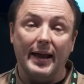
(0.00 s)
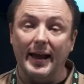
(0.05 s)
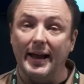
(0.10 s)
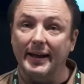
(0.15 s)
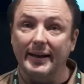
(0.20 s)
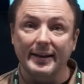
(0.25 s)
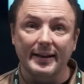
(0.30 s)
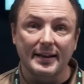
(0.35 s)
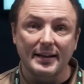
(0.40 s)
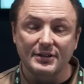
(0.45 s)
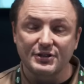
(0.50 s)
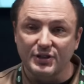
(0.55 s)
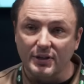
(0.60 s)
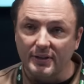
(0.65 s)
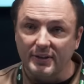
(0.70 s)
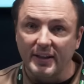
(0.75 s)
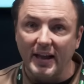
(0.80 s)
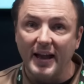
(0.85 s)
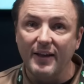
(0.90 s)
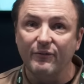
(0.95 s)
And it's a
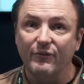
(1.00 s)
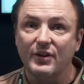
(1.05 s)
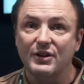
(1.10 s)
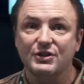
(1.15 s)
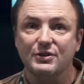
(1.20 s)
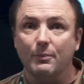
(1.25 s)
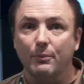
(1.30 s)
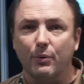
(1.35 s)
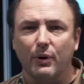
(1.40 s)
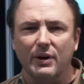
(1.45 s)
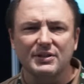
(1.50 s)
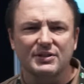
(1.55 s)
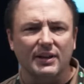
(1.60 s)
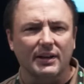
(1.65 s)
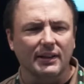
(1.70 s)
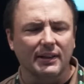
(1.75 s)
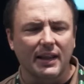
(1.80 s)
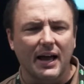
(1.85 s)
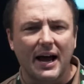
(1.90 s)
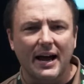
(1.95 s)
night vision brings a
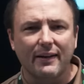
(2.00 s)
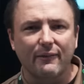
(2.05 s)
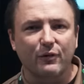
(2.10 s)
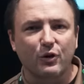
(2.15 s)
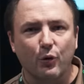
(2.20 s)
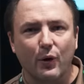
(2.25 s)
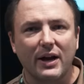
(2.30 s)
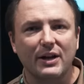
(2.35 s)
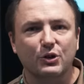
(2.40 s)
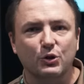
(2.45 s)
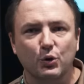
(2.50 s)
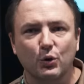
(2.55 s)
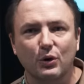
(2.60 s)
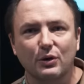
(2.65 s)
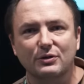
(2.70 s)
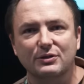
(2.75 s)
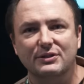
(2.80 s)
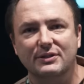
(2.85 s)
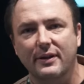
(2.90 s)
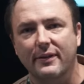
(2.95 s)
lot of great
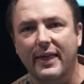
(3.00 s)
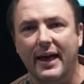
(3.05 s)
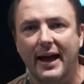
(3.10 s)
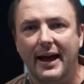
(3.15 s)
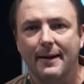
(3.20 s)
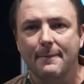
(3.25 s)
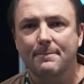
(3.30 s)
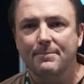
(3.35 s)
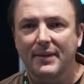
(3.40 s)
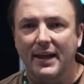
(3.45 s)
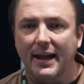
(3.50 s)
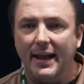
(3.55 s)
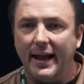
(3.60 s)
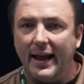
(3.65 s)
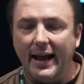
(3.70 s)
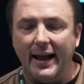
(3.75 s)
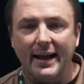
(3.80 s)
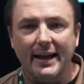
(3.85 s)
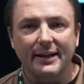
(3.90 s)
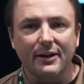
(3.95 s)
tools to that.
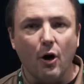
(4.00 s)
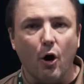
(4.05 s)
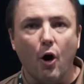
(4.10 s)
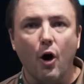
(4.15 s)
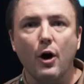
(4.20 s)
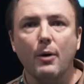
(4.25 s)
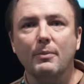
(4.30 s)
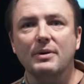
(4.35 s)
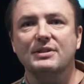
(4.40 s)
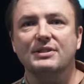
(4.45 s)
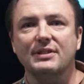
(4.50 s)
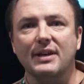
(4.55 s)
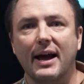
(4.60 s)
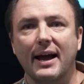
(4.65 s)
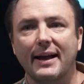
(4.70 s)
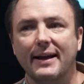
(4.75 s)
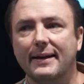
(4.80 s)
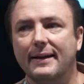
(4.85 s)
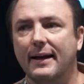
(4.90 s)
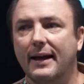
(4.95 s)
And
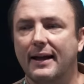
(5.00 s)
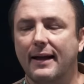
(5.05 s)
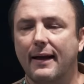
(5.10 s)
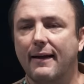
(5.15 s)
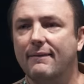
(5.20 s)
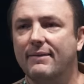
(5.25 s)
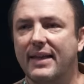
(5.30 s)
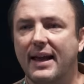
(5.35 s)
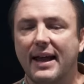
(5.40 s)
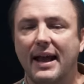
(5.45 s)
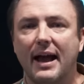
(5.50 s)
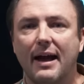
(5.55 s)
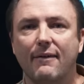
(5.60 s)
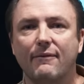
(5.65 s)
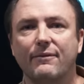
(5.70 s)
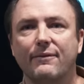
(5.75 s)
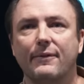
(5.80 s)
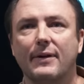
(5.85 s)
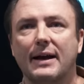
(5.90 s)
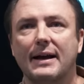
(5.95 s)
Armasight, they
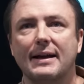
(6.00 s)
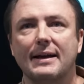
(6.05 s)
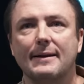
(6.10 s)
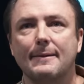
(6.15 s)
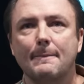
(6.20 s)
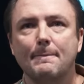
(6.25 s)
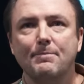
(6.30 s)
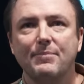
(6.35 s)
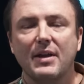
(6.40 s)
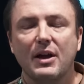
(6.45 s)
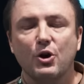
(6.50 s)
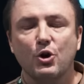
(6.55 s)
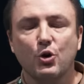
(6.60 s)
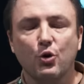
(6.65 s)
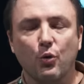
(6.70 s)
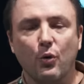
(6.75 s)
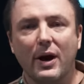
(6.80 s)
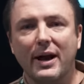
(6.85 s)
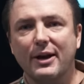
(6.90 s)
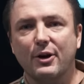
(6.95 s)
have uh,
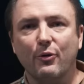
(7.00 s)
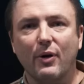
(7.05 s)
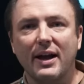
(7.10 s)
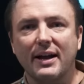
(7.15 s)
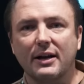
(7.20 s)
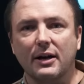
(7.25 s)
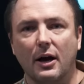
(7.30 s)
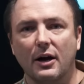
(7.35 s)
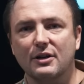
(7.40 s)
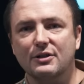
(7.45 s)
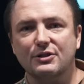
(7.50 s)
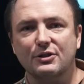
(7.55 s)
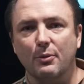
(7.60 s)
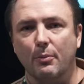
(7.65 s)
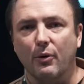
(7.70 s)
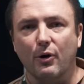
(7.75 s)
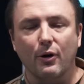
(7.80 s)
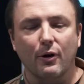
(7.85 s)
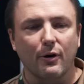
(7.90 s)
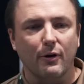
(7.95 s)
great, great
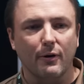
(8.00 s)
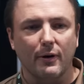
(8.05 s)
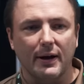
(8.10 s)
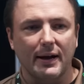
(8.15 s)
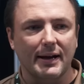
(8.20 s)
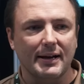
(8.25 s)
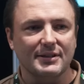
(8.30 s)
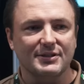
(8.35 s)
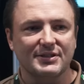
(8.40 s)
customer uh,